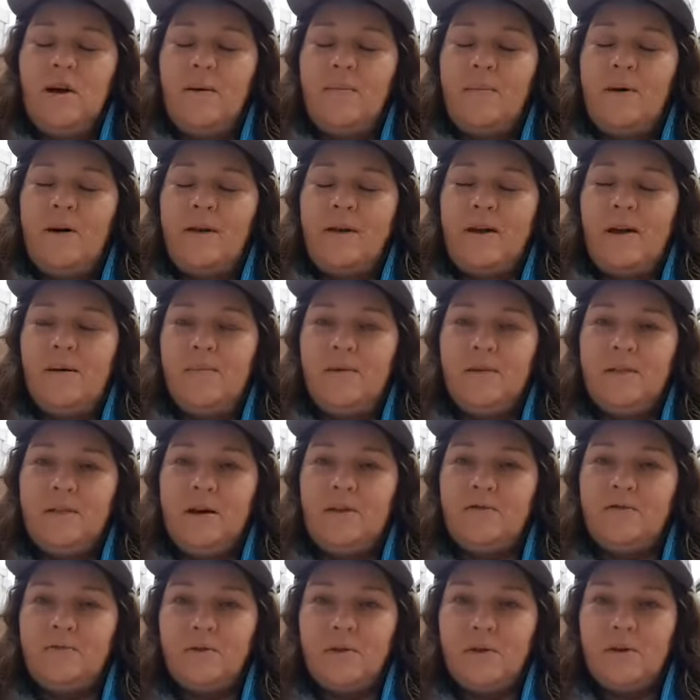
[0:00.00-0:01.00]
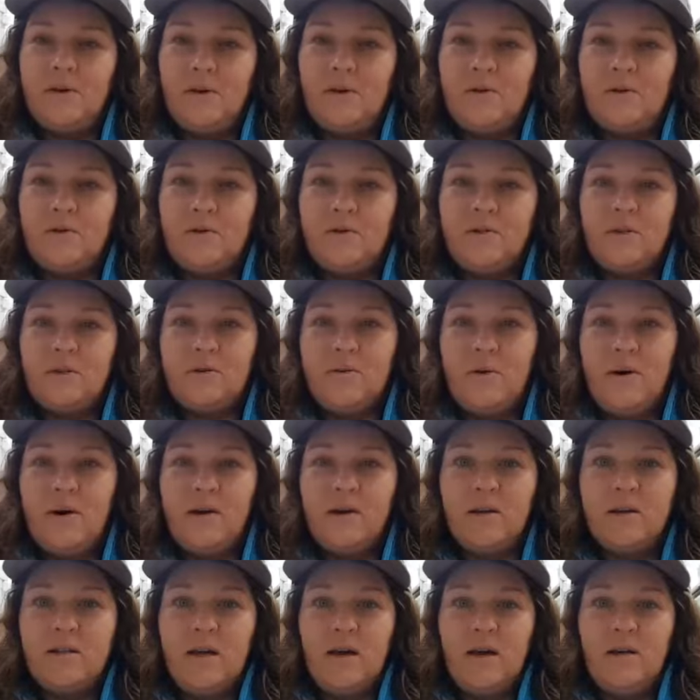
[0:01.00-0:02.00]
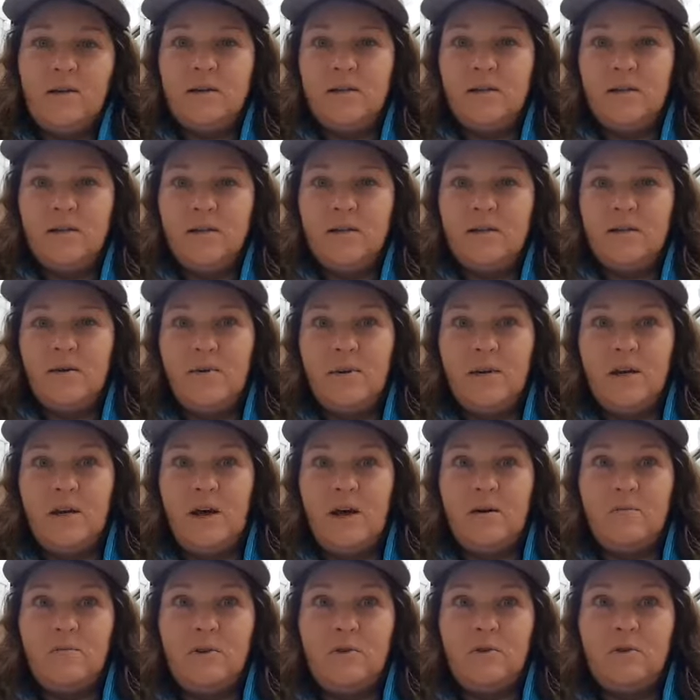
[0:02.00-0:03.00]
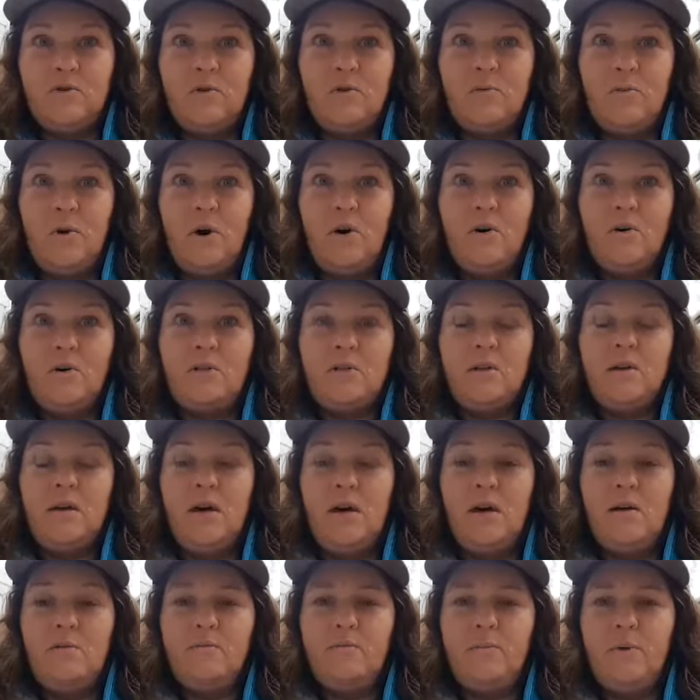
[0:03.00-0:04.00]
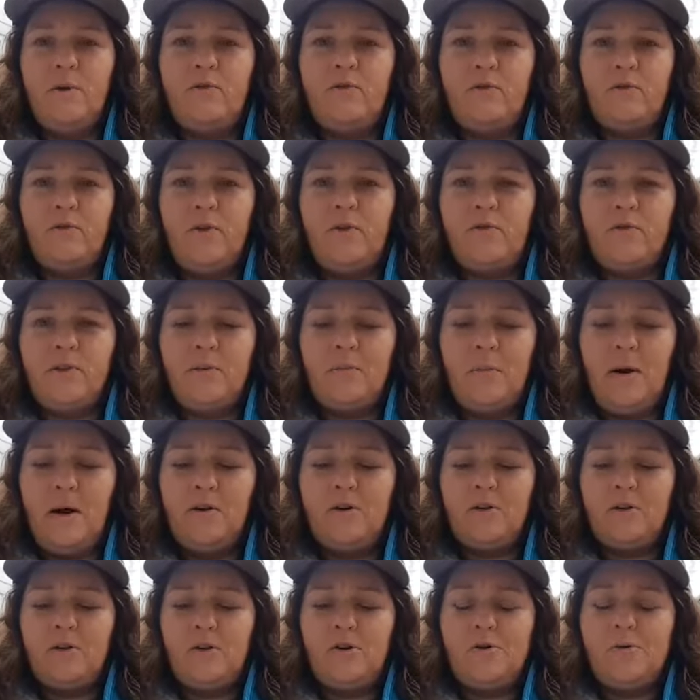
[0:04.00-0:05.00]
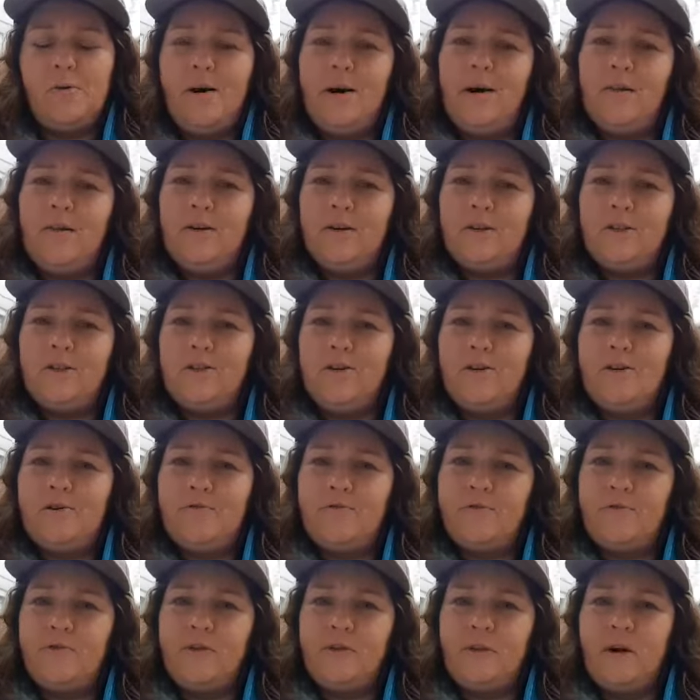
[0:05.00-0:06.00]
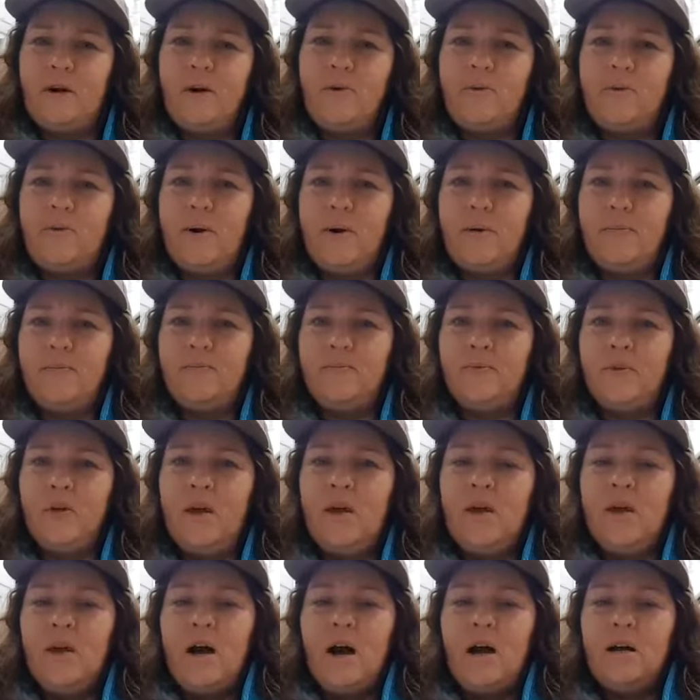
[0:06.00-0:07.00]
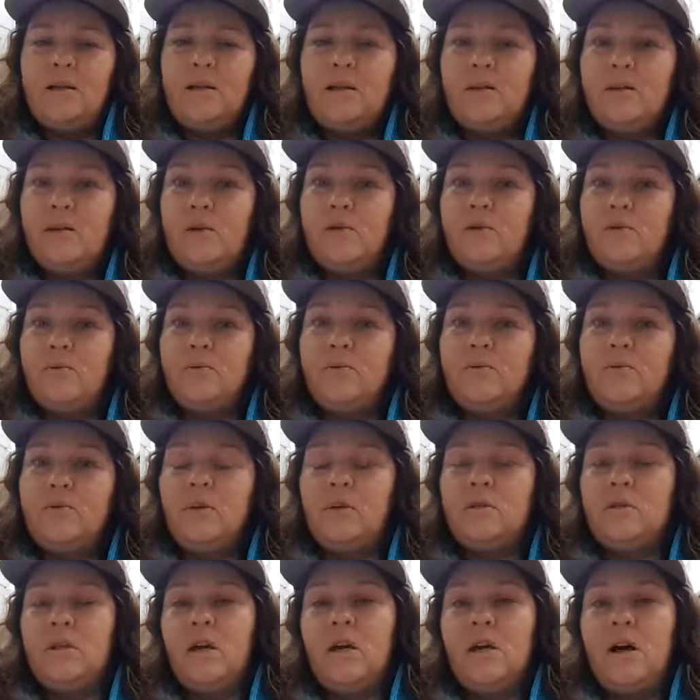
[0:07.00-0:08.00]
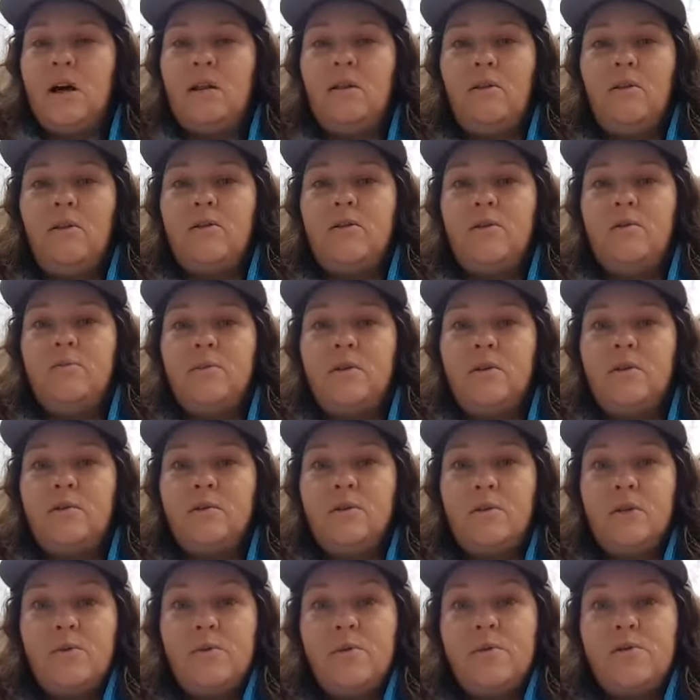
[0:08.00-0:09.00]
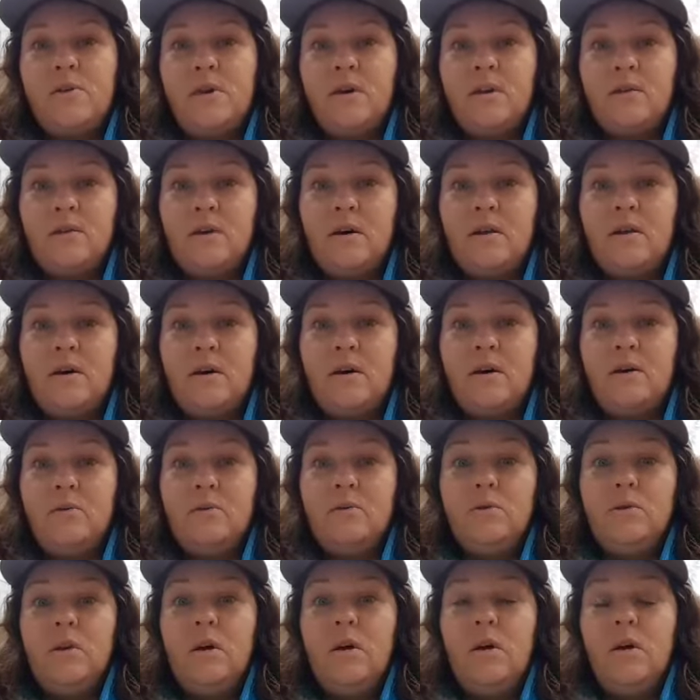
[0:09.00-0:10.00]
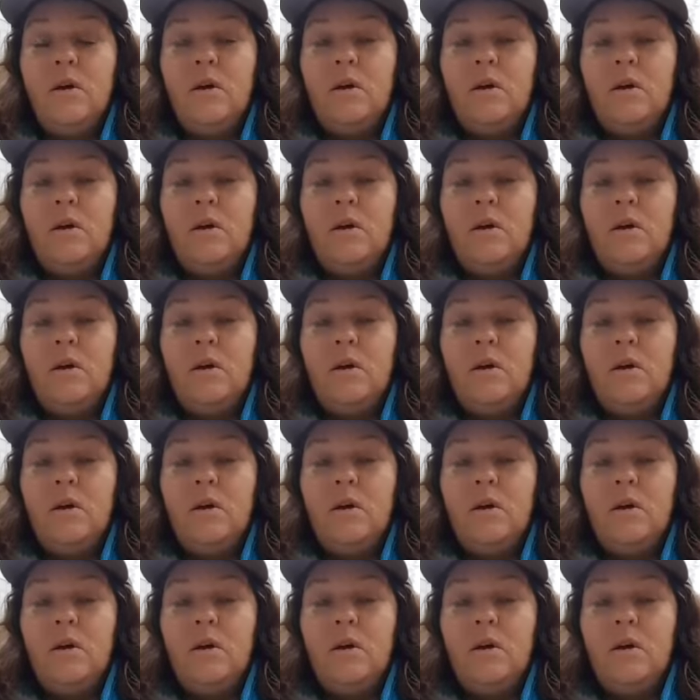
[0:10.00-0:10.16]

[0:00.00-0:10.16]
I might get myself one of those, because it's quite exciting, isn't it, when you get a mystery box. But for £15 she got quite a lot of stuff. So I didn't know the sea catalogue companies were doing things like those.